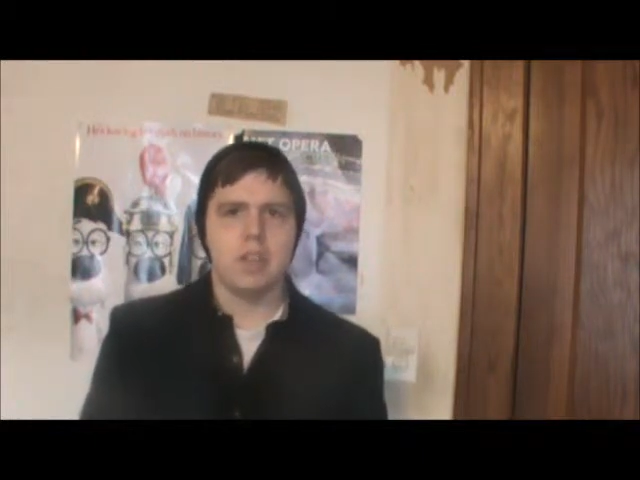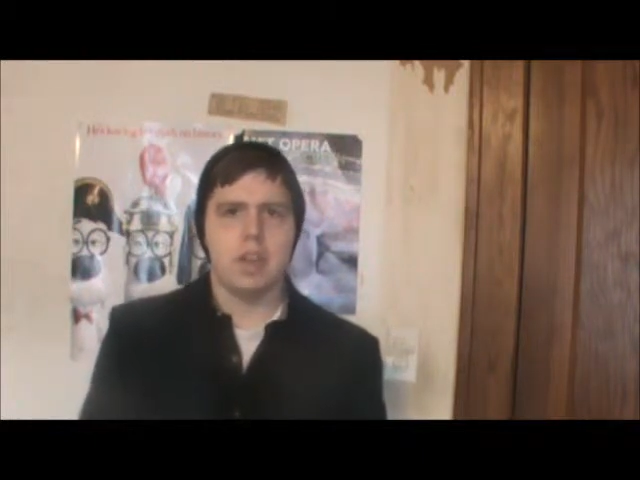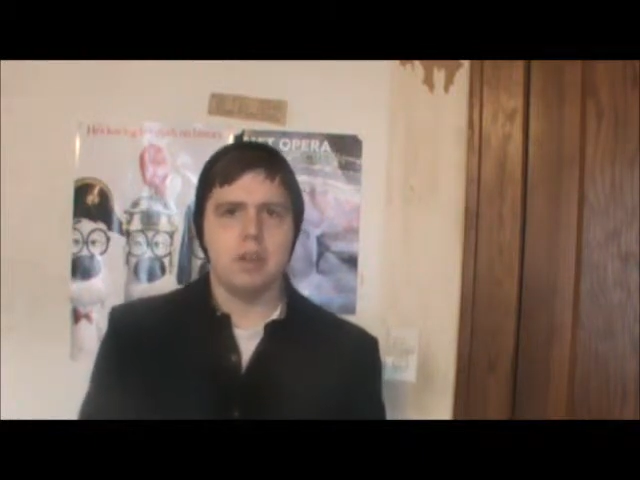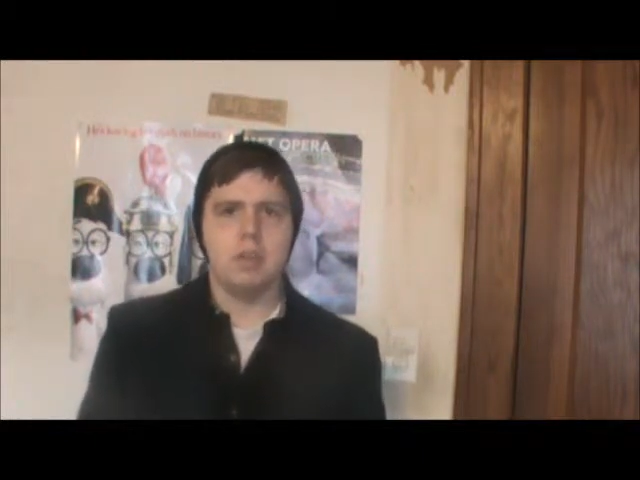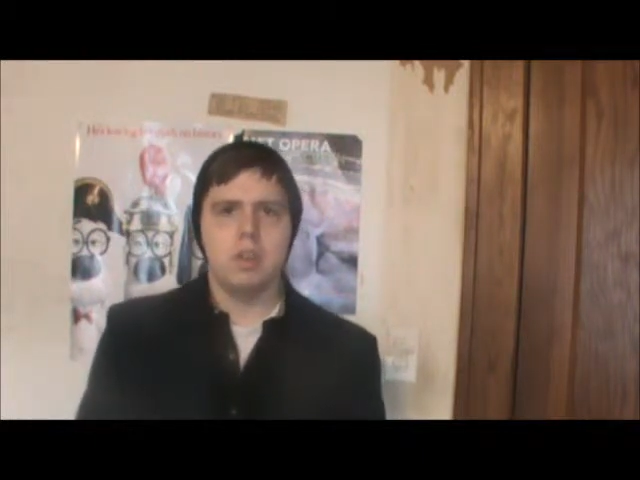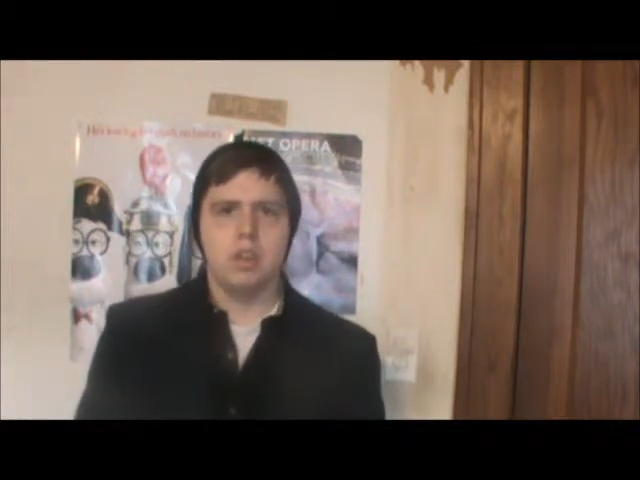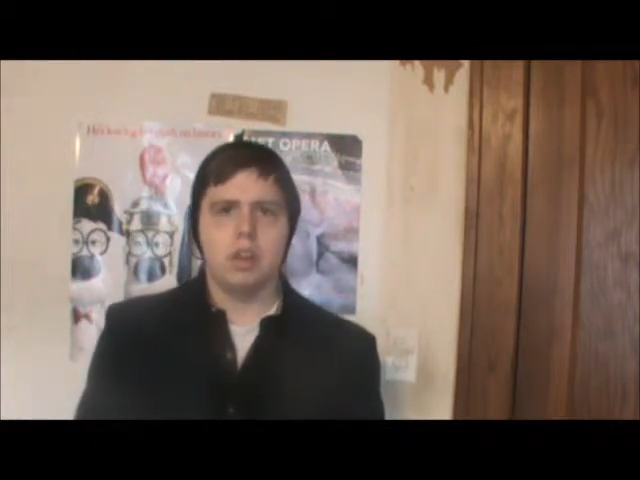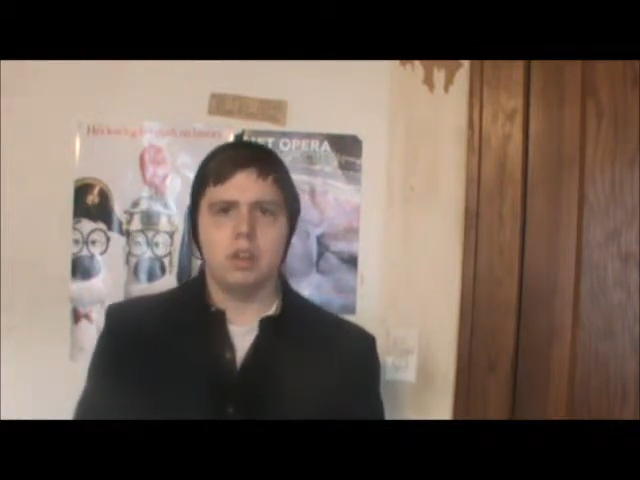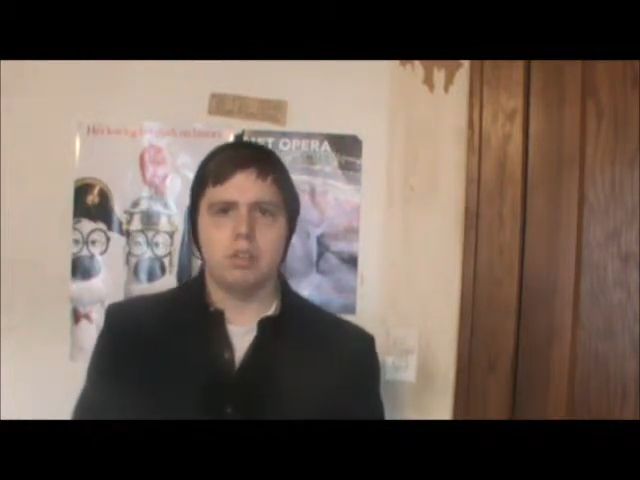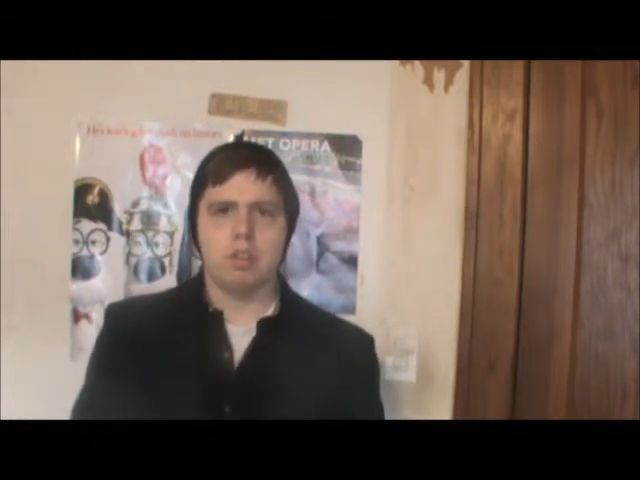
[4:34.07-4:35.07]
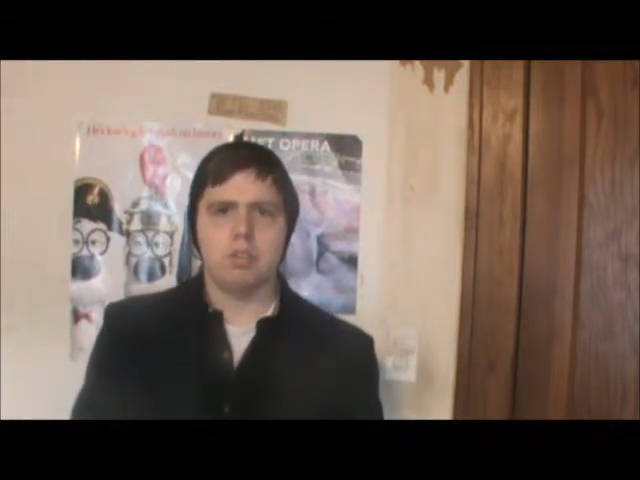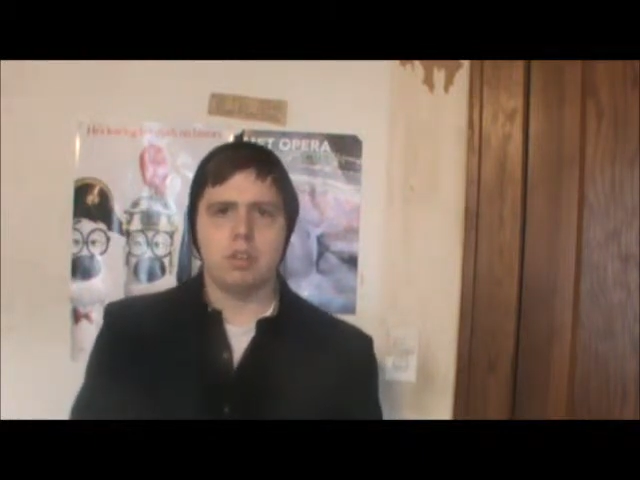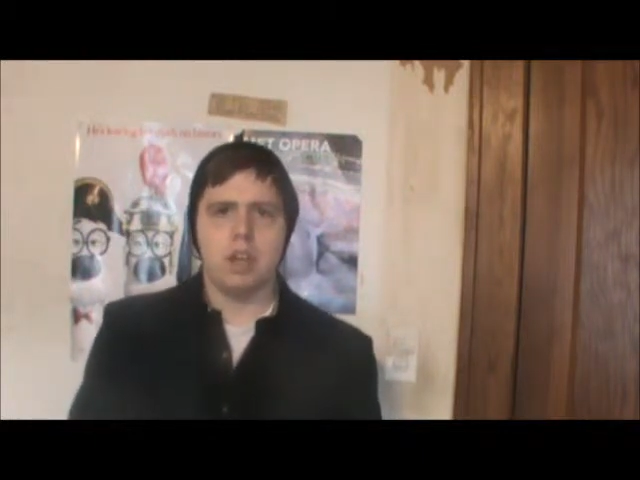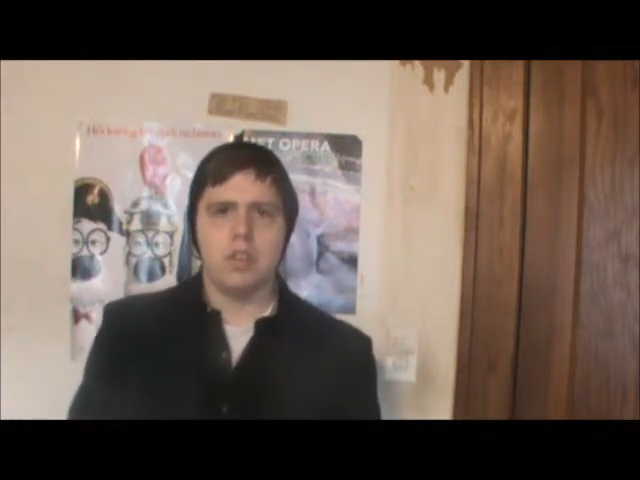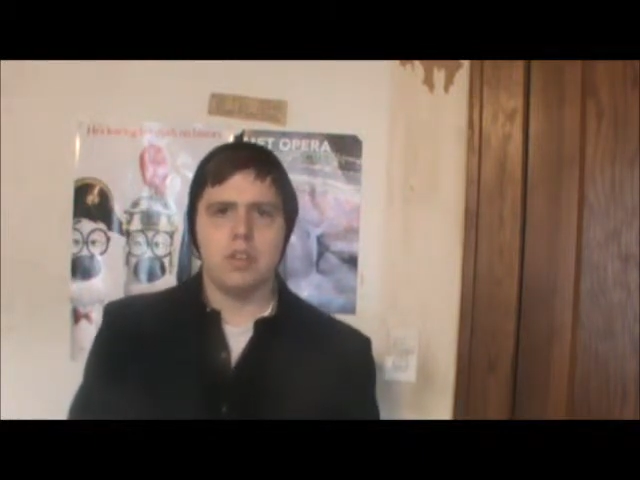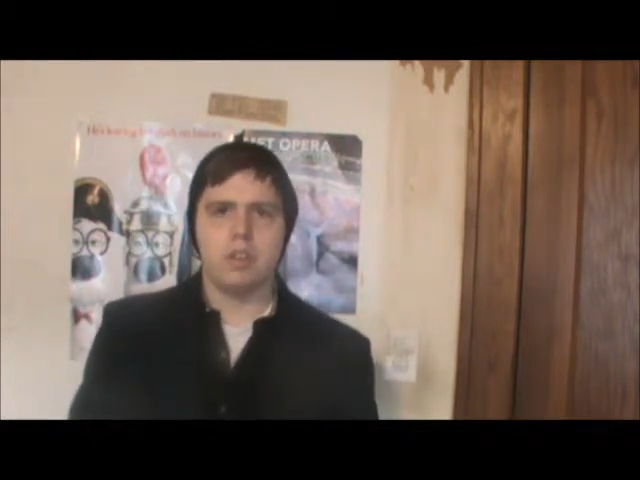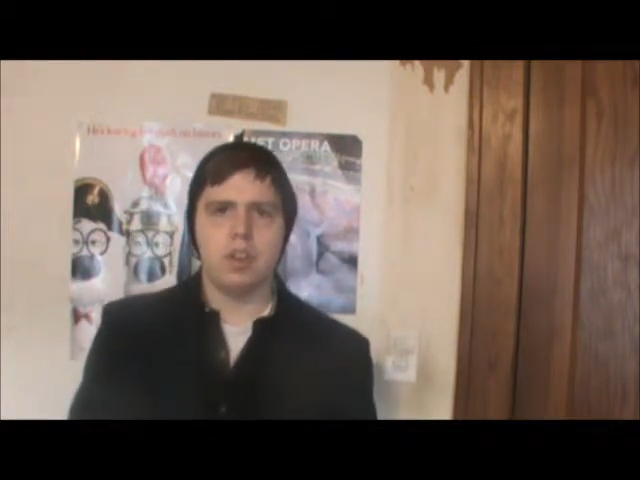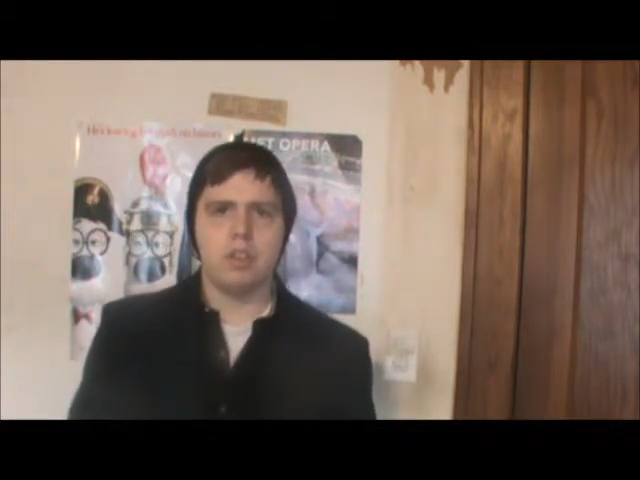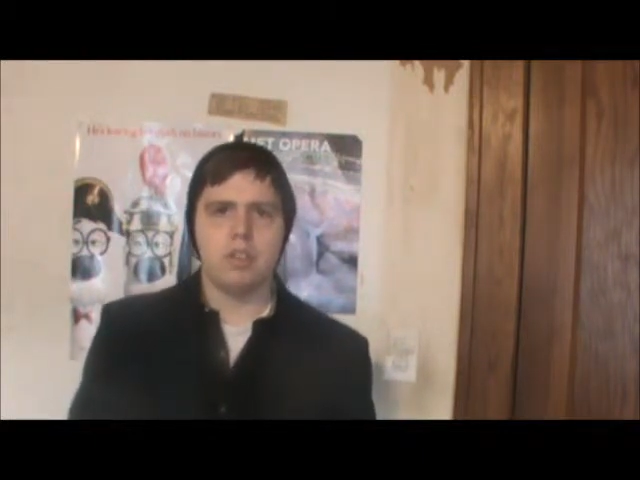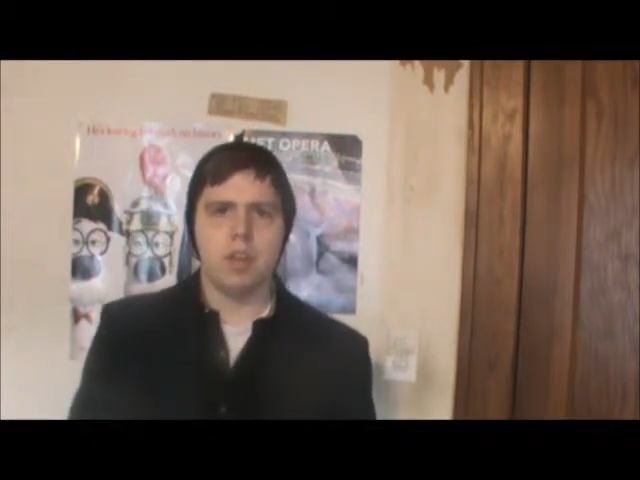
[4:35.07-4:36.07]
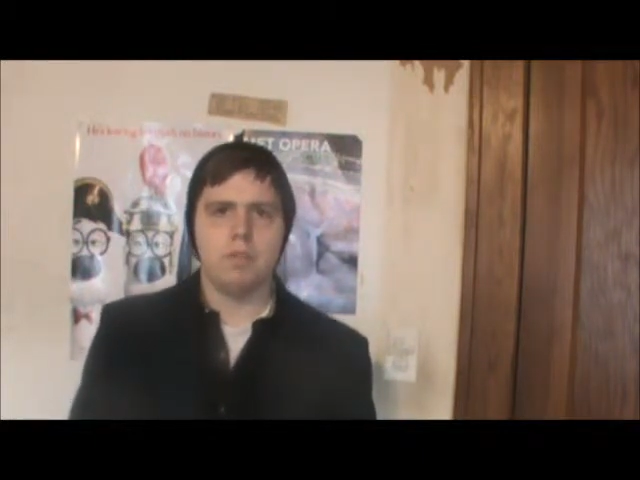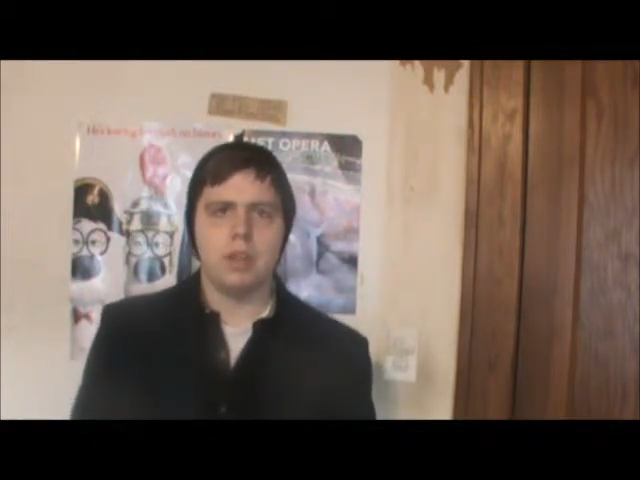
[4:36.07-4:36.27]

And a lot of stuff